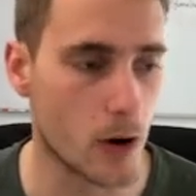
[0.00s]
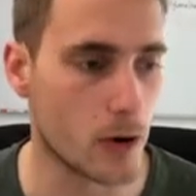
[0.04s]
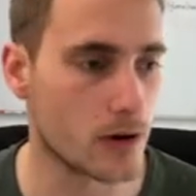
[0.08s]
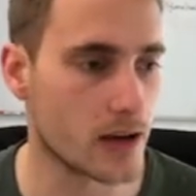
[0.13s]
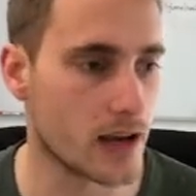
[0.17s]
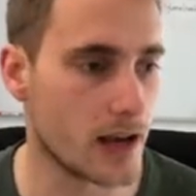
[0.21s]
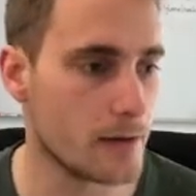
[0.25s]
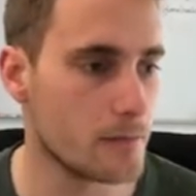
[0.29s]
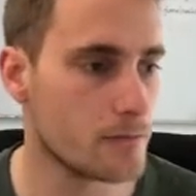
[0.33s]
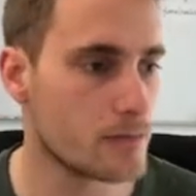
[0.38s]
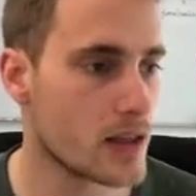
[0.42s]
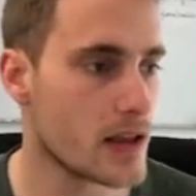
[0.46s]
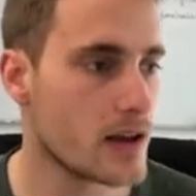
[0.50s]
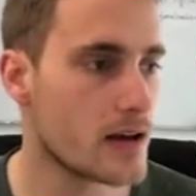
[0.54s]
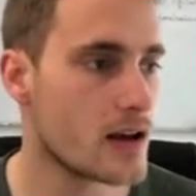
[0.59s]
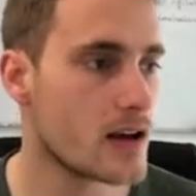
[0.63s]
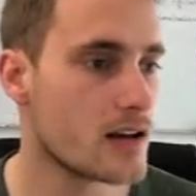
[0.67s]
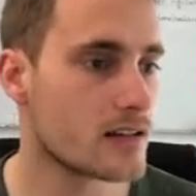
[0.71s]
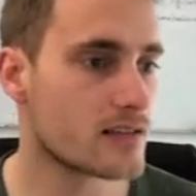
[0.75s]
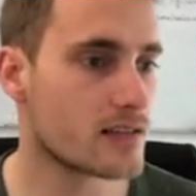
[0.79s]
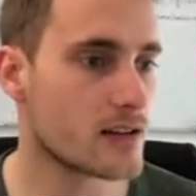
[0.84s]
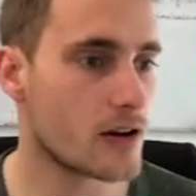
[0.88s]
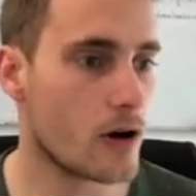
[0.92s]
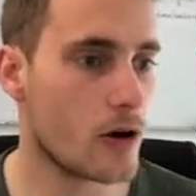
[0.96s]
Okay,
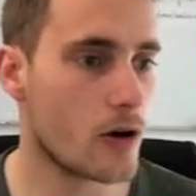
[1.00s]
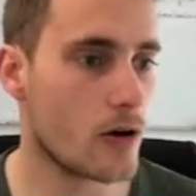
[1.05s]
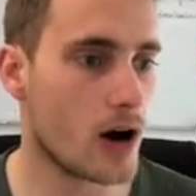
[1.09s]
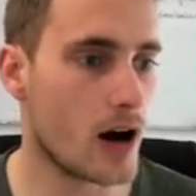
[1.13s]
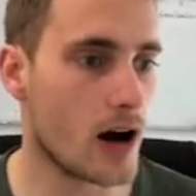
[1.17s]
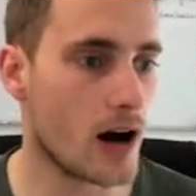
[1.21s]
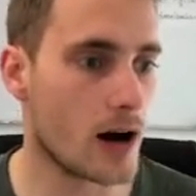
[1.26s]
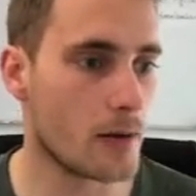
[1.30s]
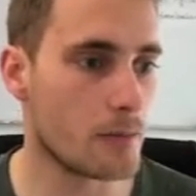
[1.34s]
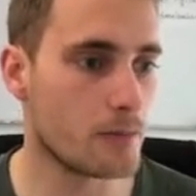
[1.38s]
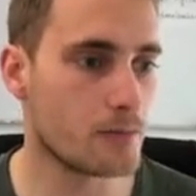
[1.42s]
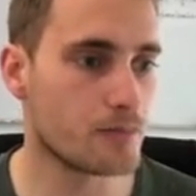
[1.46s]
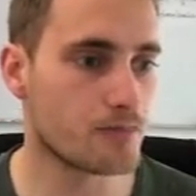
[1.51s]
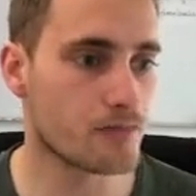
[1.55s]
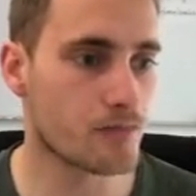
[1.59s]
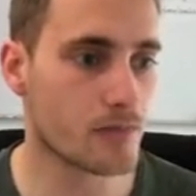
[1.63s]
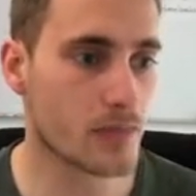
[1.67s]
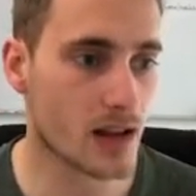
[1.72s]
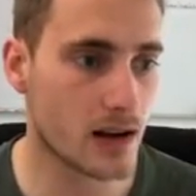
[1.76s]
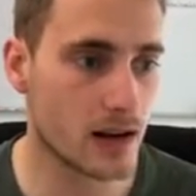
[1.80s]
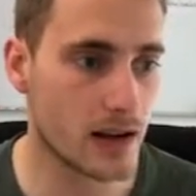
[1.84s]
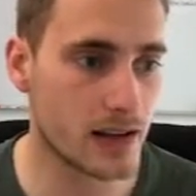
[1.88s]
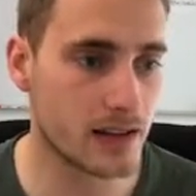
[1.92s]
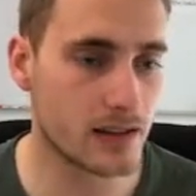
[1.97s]
so
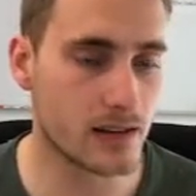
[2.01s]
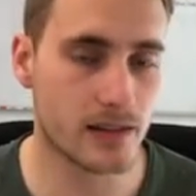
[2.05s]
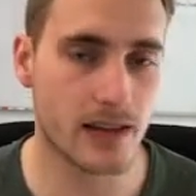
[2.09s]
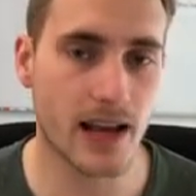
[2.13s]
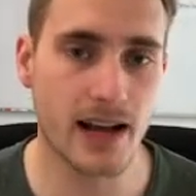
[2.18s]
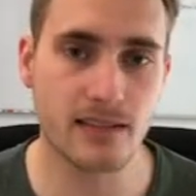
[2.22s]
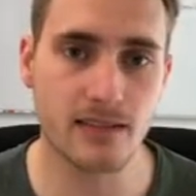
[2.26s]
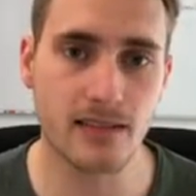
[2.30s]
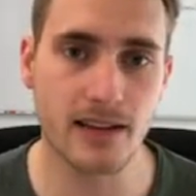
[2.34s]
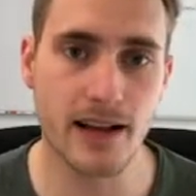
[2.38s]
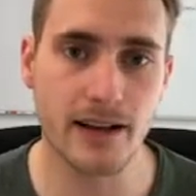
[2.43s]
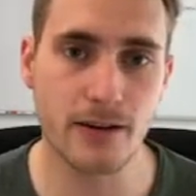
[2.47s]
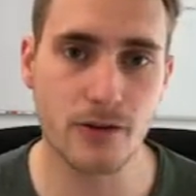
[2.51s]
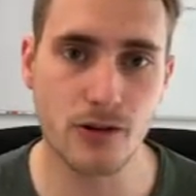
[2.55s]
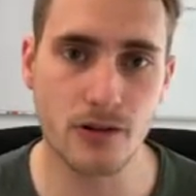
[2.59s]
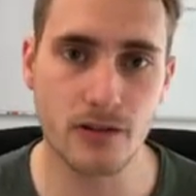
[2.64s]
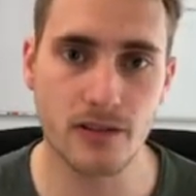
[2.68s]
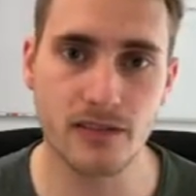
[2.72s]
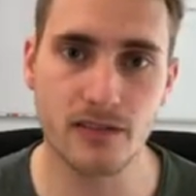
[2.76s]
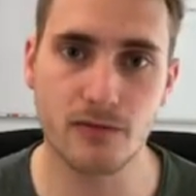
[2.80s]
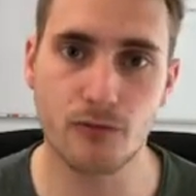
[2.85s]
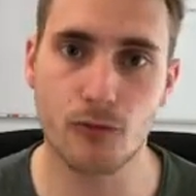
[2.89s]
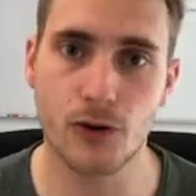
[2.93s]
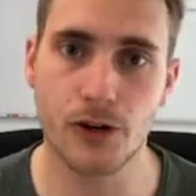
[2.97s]
in the next
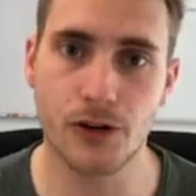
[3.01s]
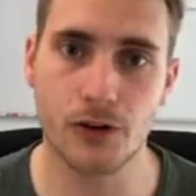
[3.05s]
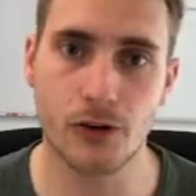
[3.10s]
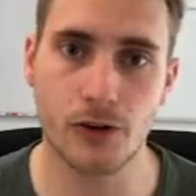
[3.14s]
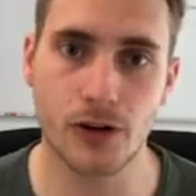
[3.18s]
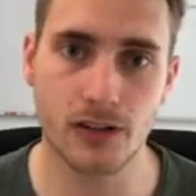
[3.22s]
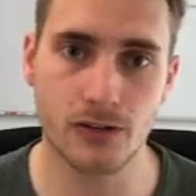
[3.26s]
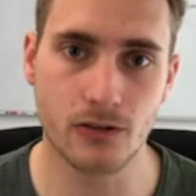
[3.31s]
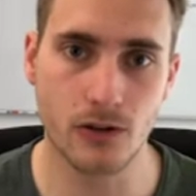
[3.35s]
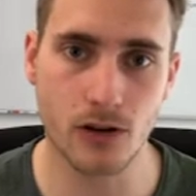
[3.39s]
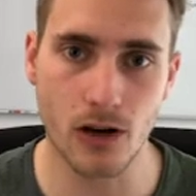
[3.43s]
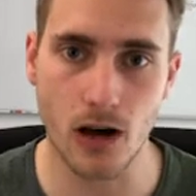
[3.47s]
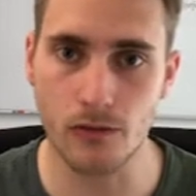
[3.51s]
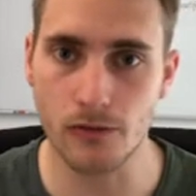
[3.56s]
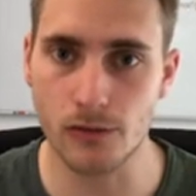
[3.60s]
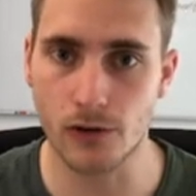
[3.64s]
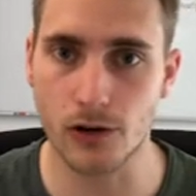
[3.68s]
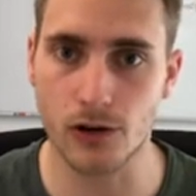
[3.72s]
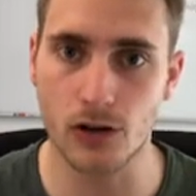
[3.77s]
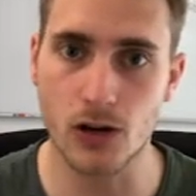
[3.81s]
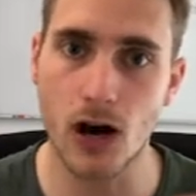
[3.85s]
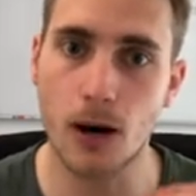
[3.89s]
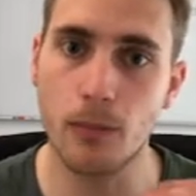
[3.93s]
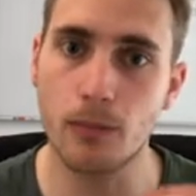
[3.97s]
lectures, we're going to
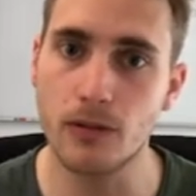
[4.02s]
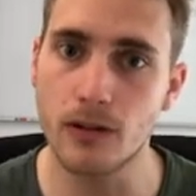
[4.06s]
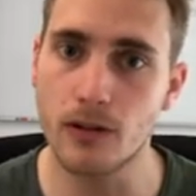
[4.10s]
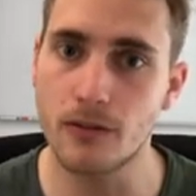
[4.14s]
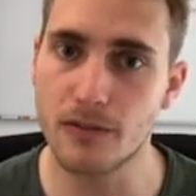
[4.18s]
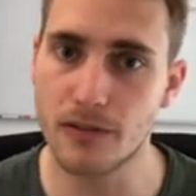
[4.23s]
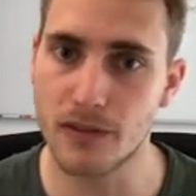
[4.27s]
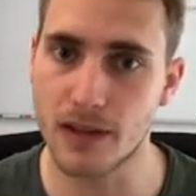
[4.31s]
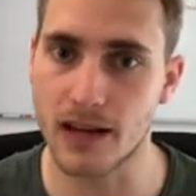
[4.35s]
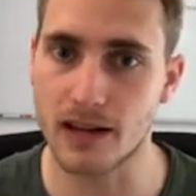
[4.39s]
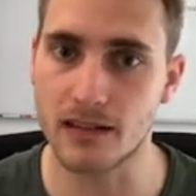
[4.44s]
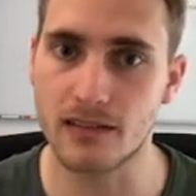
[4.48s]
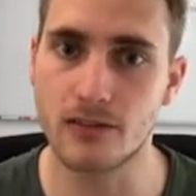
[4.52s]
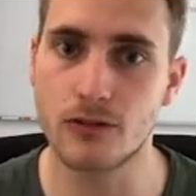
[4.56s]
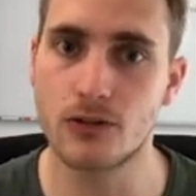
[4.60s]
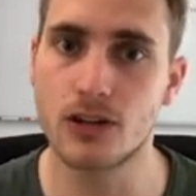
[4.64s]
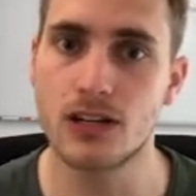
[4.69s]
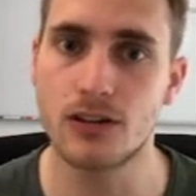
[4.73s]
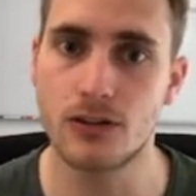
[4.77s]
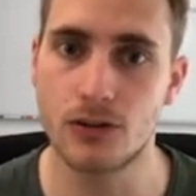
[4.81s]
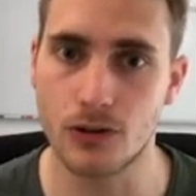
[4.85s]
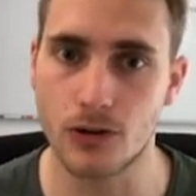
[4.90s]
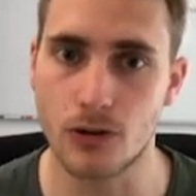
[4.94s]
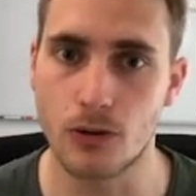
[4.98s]
cover a couple of things you
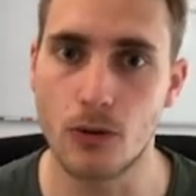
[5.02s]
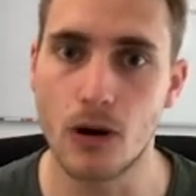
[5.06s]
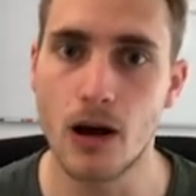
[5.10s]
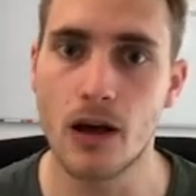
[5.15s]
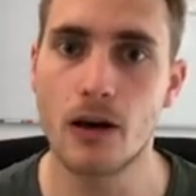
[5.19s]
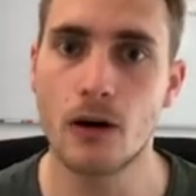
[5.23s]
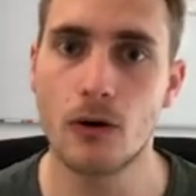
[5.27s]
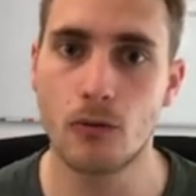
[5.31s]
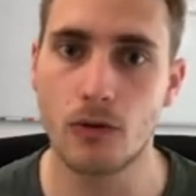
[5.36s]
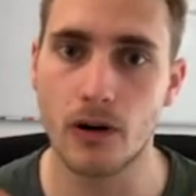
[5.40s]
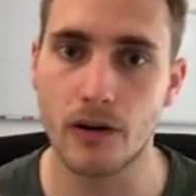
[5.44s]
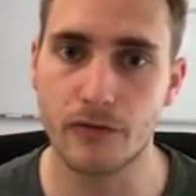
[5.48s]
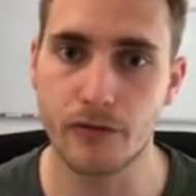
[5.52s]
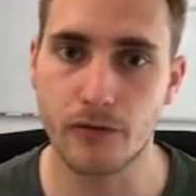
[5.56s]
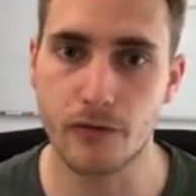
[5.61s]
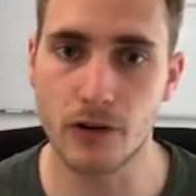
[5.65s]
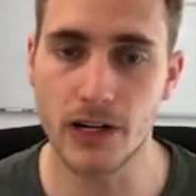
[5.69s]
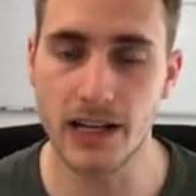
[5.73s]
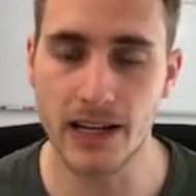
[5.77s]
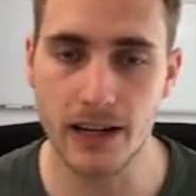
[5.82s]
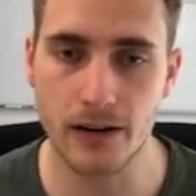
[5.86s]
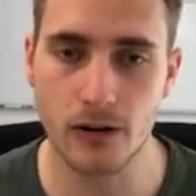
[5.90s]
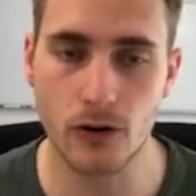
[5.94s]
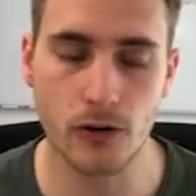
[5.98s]
can do with
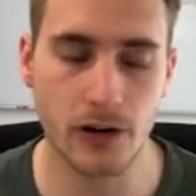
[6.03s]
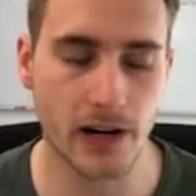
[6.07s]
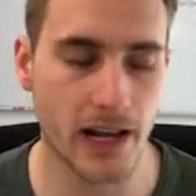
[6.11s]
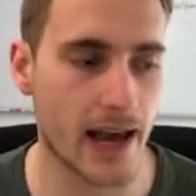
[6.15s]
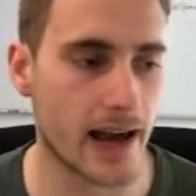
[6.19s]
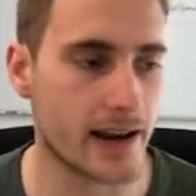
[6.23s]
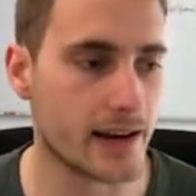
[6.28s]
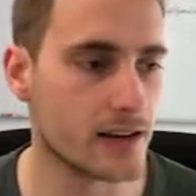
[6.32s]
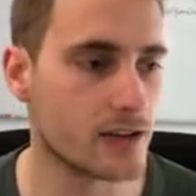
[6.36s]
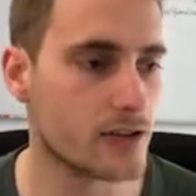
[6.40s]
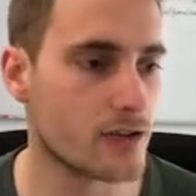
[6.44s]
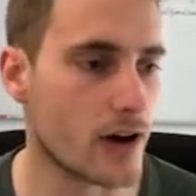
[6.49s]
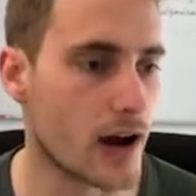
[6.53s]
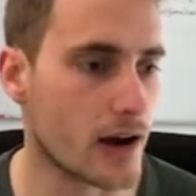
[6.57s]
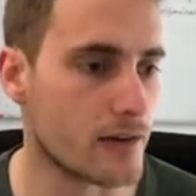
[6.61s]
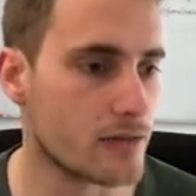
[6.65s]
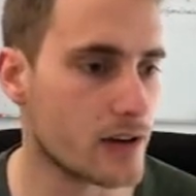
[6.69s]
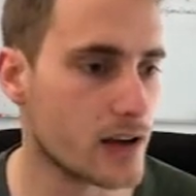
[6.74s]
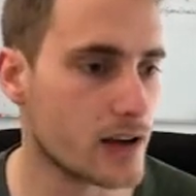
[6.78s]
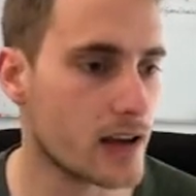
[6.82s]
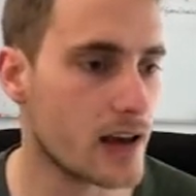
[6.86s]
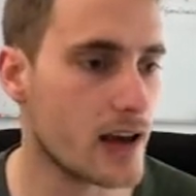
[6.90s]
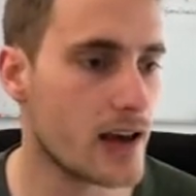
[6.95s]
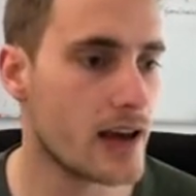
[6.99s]
free and organic
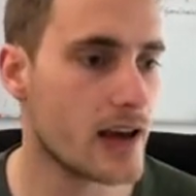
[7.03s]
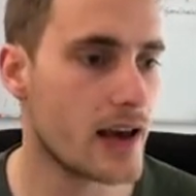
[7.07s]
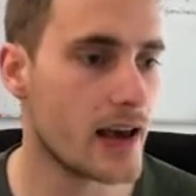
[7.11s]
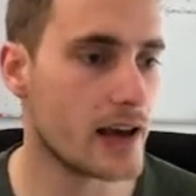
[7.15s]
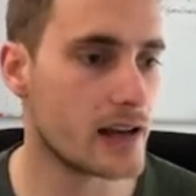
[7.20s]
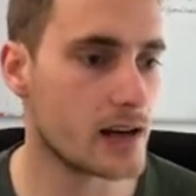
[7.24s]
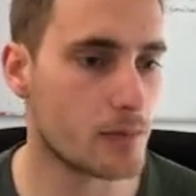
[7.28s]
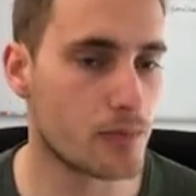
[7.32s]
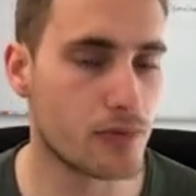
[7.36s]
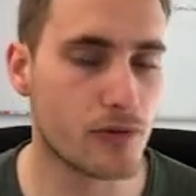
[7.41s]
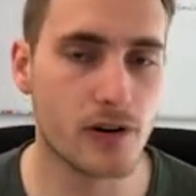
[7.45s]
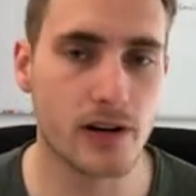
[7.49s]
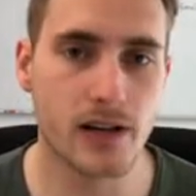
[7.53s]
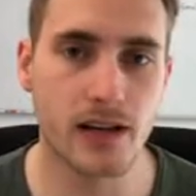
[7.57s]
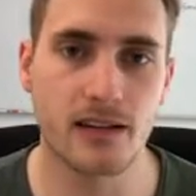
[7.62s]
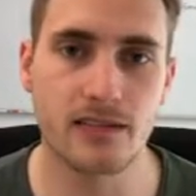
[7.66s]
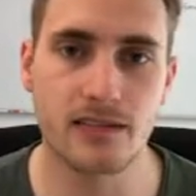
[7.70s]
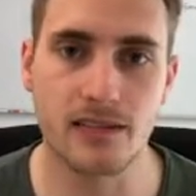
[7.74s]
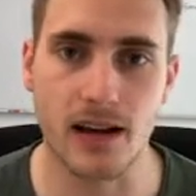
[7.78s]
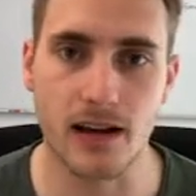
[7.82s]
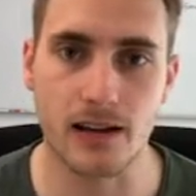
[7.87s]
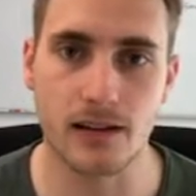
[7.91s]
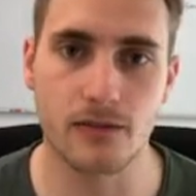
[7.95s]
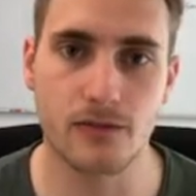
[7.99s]
traffic, and I'm pretty
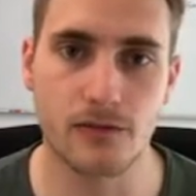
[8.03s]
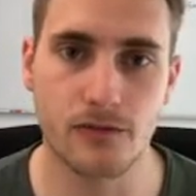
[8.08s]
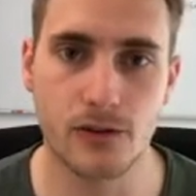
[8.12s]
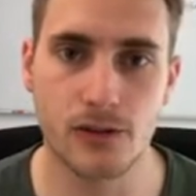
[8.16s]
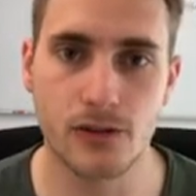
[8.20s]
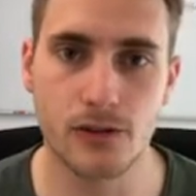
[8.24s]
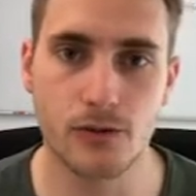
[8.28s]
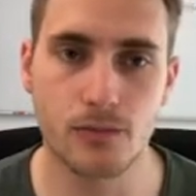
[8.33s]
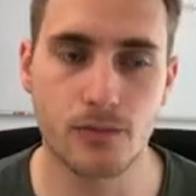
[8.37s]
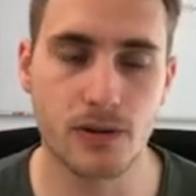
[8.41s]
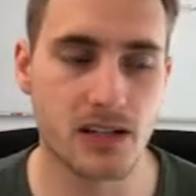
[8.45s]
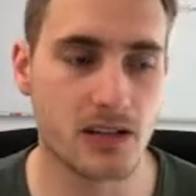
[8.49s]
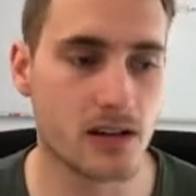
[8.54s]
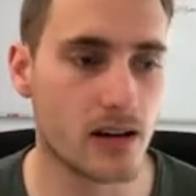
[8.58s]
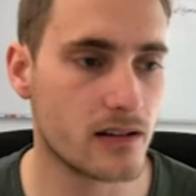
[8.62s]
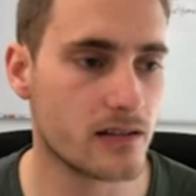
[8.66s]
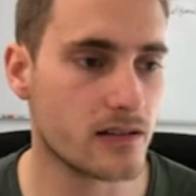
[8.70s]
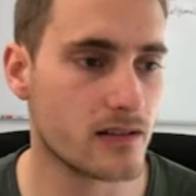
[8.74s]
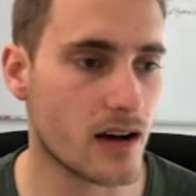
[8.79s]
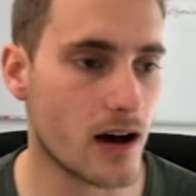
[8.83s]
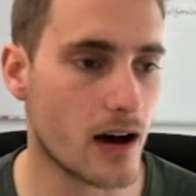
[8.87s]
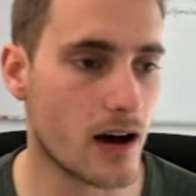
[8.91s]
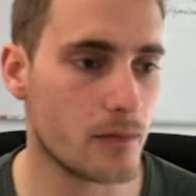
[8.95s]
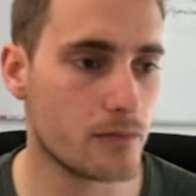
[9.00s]
excited for you
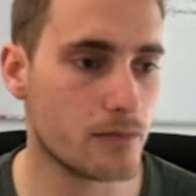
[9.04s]
because,